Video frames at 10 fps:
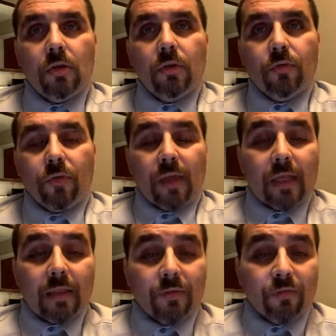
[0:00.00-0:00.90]
you
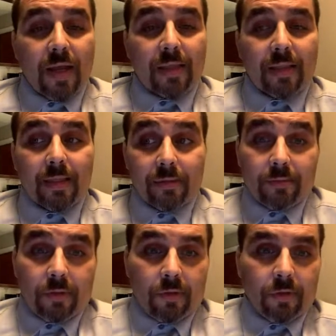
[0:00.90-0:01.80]
forget the fact that,
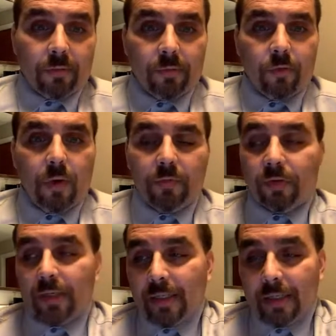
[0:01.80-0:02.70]
you know,
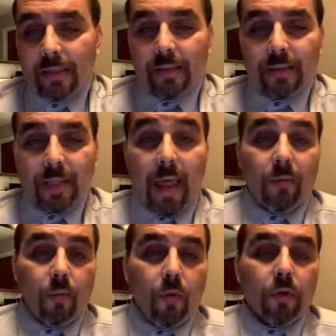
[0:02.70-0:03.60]
whoever did
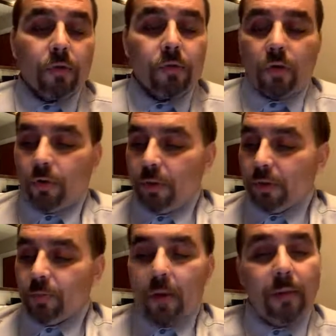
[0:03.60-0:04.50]
that war story
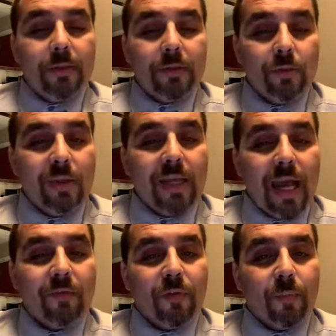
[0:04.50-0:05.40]
is probably doing
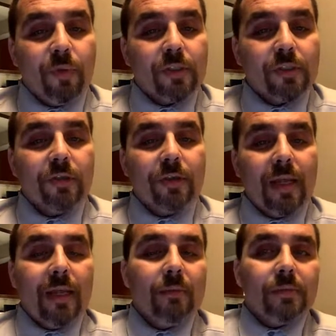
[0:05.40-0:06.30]
life in prison or
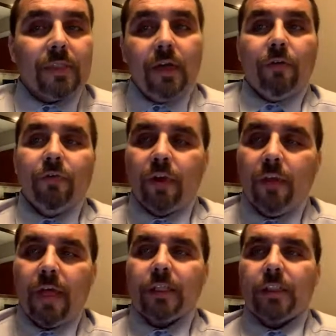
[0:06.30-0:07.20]
dead himself and
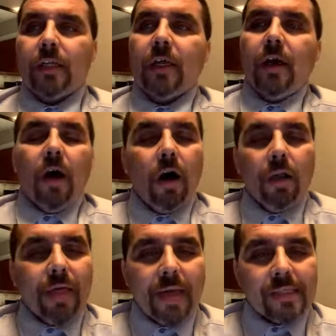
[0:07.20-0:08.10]
all that shit.
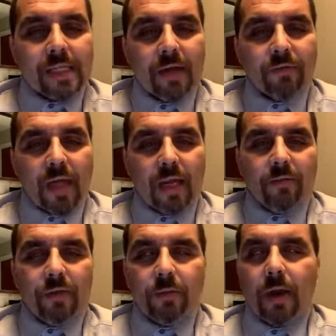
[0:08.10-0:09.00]
All of that is left out
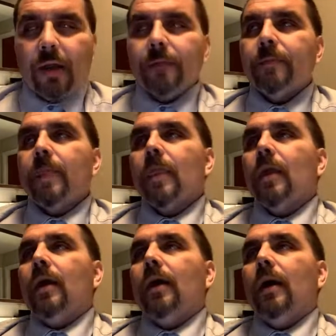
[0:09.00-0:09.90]
of it, right?
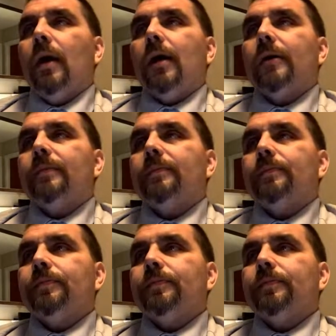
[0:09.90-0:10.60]
um